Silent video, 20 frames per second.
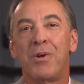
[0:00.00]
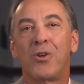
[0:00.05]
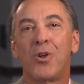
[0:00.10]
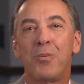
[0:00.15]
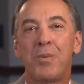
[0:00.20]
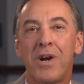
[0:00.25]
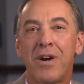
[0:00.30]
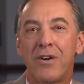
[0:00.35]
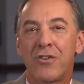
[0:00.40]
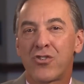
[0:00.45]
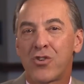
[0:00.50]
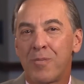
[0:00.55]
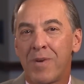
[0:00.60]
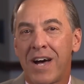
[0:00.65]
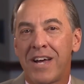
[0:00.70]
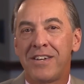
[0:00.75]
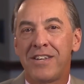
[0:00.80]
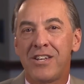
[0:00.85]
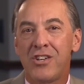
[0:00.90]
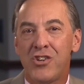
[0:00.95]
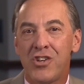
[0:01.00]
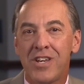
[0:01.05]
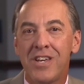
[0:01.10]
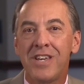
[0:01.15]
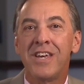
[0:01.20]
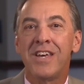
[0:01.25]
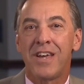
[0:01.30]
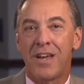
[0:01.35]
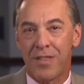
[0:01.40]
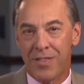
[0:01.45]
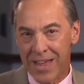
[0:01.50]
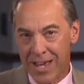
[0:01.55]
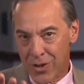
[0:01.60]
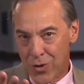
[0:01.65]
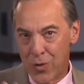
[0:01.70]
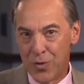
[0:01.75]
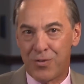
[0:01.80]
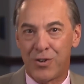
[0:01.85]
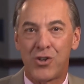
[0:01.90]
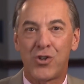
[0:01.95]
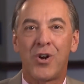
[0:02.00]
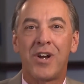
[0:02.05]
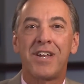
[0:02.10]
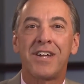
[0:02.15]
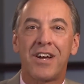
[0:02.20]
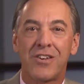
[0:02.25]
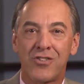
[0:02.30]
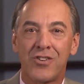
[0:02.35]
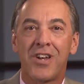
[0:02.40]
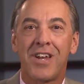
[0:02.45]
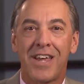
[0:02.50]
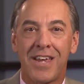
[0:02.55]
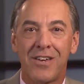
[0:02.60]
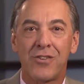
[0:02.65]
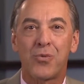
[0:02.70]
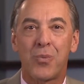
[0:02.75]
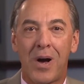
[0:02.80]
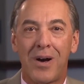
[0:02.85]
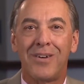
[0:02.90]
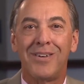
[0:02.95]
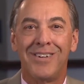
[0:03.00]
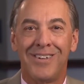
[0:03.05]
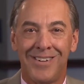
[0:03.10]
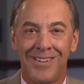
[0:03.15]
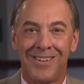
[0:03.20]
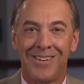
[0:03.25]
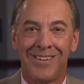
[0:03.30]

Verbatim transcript: Bill Laberis from IDG, and thank you for joining us today as well.